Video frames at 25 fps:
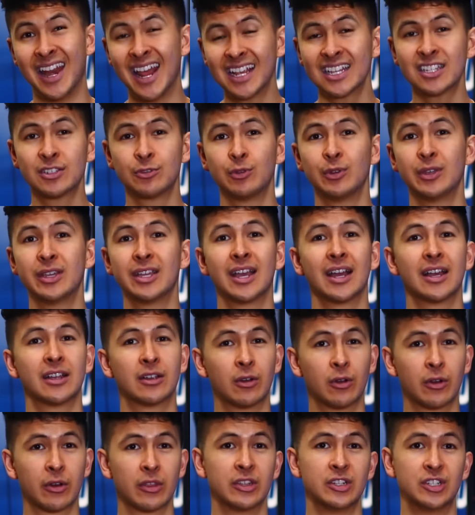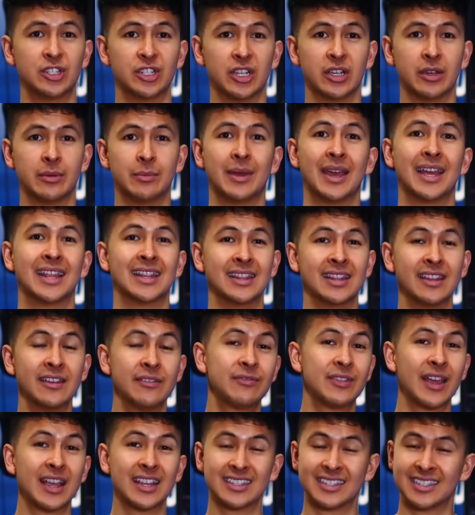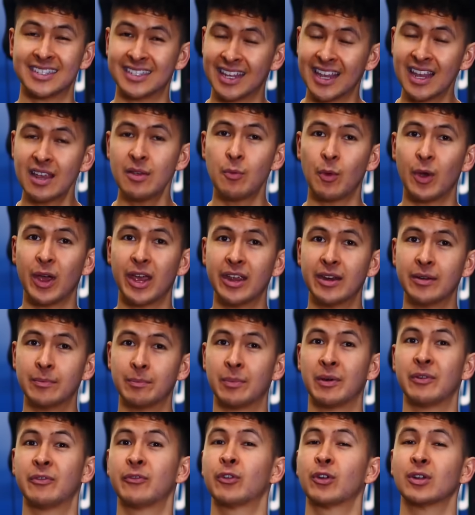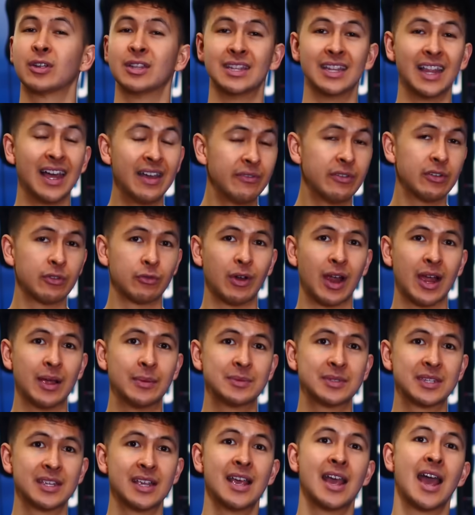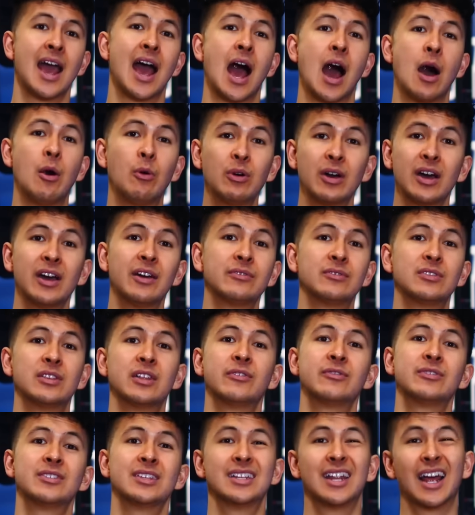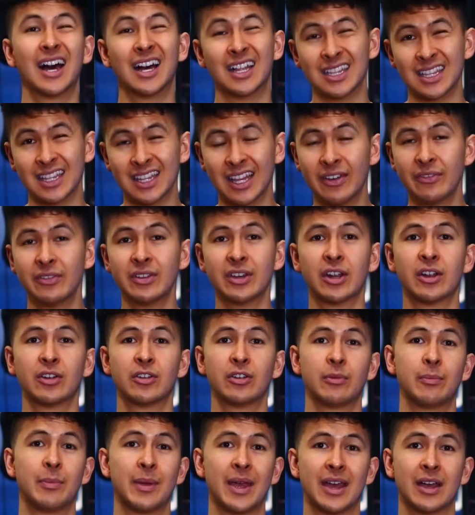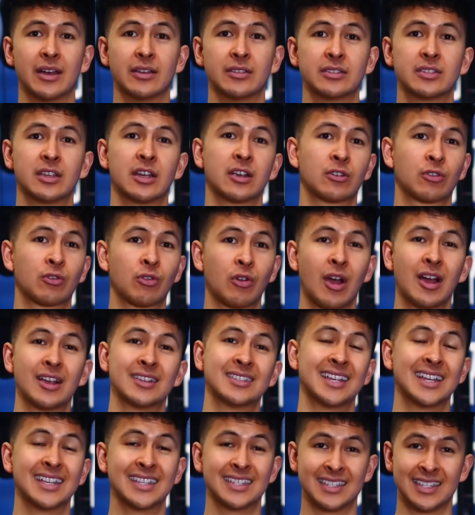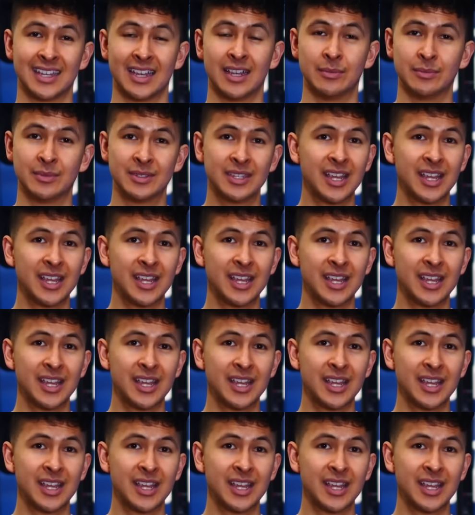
next week I go to the gym and lift that same weight but for 11 reps, I will have lifted 1100 pounds across that same